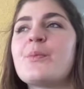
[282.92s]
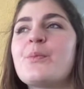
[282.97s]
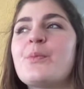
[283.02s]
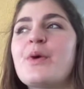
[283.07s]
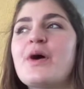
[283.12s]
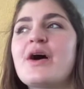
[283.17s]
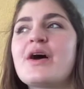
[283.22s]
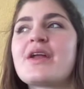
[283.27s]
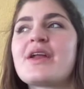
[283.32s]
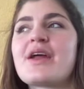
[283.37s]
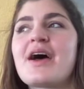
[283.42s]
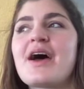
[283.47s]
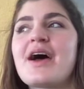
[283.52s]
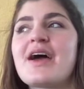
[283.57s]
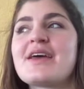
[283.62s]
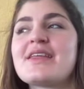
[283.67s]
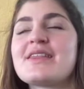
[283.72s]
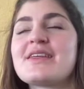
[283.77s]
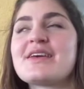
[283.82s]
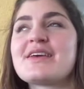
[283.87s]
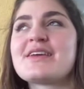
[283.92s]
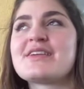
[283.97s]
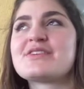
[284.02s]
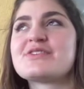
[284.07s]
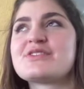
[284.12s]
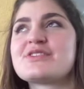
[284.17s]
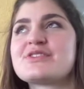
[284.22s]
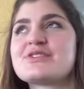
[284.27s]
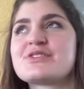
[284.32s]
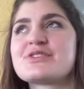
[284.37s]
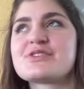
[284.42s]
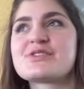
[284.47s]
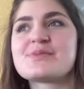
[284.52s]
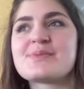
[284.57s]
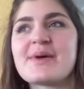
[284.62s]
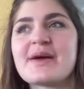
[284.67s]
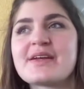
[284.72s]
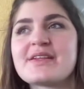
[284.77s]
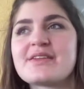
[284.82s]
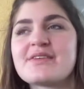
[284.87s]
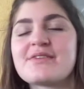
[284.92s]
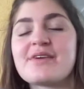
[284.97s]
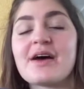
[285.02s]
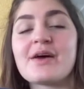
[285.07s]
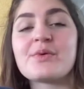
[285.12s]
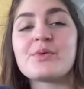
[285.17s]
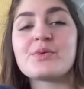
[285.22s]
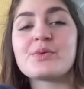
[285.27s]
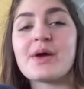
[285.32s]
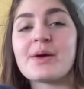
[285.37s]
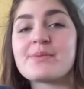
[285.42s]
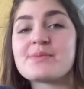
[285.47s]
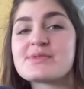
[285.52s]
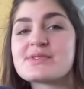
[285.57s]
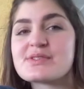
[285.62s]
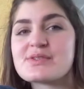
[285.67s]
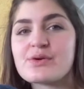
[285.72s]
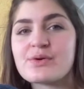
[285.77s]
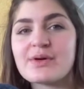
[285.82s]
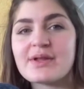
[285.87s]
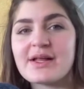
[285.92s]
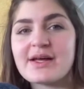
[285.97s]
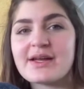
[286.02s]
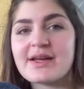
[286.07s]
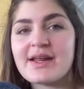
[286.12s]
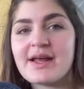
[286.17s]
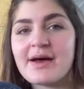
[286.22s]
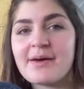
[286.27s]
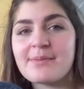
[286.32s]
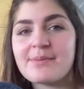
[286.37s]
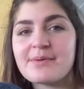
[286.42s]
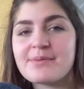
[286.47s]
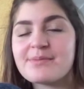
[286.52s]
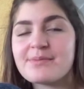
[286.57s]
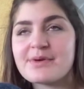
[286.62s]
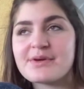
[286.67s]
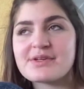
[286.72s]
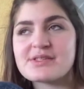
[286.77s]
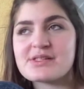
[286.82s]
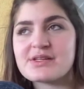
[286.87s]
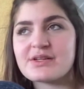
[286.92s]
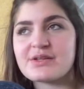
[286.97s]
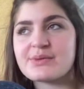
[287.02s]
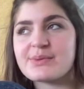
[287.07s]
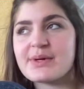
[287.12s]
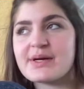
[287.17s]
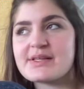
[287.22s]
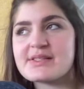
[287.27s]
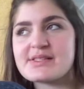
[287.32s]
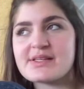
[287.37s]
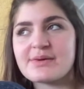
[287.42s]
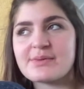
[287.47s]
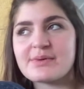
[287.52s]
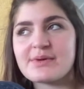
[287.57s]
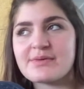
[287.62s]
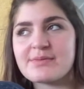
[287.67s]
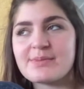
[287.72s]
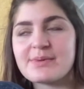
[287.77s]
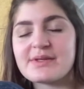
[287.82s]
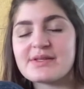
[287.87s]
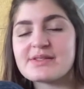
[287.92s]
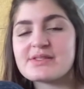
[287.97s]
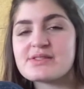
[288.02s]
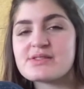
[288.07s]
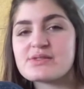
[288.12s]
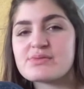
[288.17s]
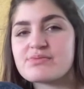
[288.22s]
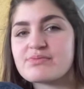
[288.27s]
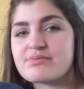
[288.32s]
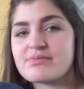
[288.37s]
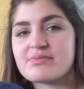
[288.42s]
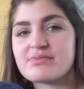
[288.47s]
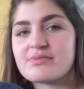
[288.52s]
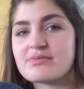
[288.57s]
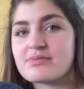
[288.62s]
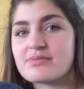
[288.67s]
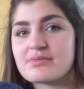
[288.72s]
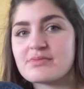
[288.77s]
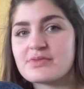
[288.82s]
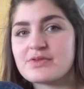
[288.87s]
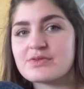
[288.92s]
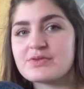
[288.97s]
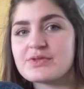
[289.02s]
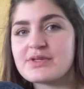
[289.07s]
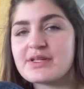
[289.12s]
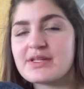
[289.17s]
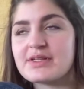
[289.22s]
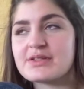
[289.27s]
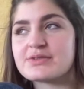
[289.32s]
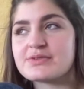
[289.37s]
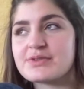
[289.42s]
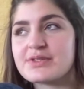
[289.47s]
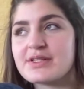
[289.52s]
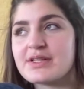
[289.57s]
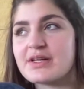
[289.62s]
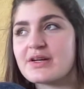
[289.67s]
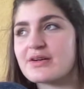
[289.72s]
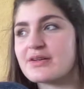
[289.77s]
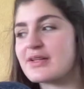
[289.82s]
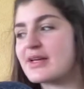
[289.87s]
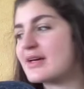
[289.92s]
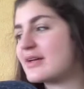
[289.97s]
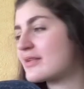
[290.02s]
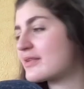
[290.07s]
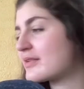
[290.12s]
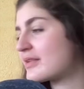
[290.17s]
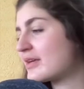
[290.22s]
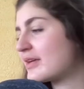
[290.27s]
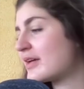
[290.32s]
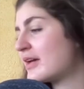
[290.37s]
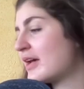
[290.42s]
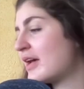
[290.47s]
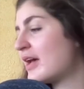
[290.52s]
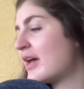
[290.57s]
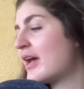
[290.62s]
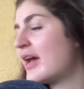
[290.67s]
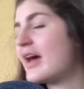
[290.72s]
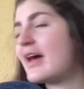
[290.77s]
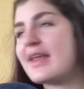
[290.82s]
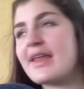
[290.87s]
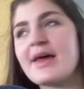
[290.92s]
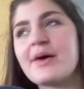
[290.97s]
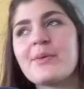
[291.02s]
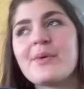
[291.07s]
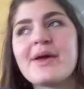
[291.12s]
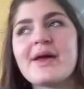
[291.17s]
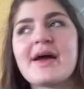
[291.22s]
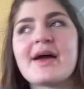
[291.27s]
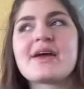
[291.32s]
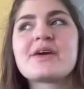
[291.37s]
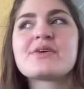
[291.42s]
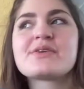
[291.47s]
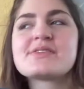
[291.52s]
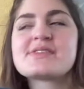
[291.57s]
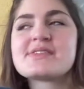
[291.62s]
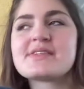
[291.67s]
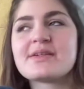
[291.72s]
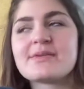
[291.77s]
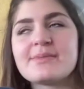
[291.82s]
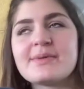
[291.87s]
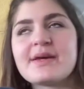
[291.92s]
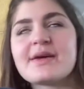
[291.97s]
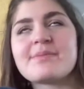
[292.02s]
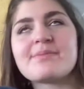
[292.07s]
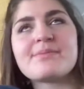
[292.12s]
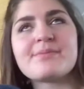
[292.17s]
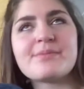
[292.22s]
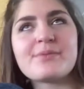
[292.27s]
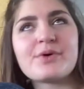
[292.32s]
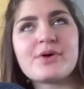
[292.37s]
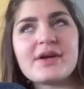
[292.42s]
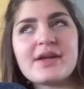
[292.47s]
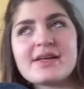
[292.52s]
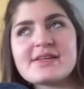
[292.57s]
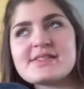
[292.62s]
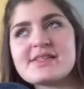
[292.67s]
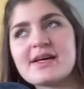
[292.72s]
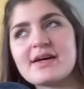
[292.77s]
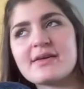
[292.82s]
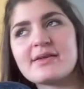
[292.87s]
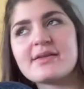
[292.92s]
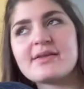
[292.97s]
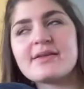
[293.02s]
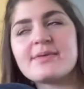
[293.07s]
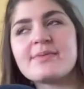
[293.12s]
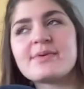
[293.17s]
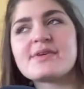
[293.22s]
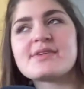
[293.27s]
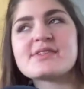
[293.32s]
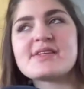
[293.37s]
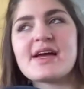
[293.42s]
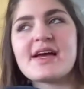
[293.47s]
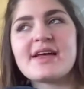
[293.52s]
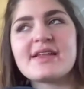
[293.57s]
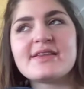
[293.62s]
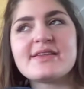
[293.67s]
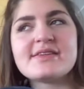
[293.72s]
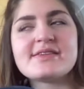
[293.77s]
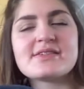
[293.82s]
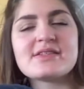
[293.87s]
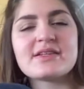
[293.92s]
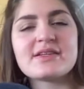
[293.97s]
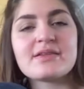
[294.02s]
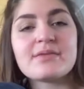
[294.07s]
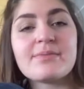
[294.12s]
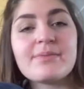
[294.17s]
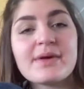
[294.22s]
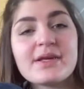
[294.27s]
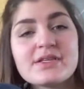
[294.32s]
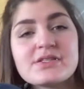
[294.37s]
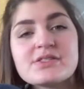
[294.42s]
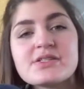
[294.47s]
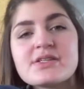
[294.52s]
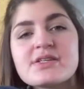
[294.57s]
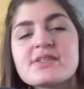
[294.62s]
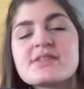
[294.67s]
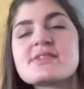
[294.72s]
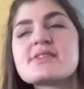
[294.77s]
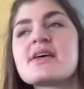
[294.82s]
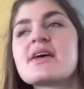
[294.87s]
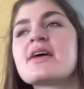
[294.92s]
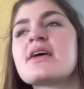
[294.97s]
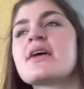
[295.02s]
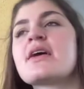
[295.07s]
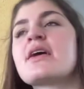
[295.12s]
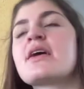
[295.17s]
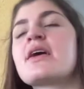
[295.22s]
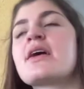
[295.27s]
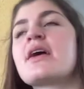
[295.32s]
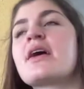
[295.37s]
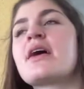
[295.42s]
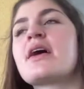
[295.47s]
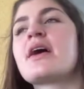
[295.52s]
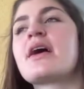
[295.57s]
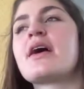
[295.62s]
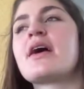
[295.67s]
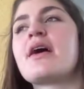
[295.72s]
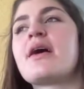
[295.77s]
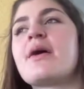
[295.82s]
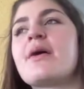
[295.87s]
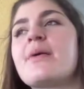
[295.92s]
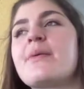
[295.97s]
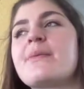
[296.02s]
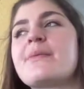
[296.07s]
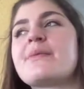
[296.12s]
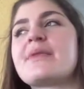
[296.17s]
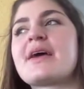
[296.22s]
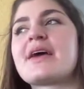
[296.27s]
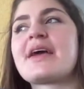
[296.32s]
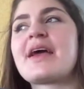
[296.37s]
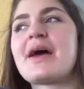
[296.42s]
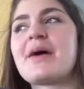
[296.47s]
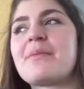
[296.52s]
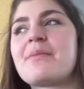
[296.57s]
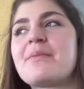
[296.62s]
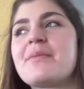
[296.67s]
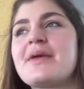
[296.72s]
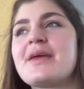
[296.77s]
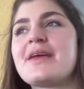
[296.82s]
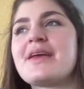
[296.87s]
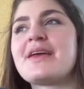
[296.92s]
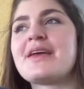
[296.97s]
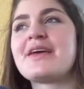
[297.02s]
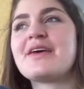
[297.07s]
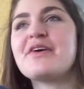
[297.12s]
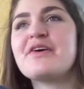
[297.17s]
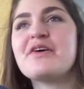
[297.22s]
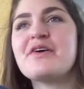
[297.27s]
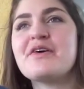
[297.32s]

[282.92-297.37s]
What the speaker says: But I think in retrospective, I'm so glad it happened, because otherwise I would have been really, really unhealthy. And that way I could still be more or less healthy because I had these little binges that kept me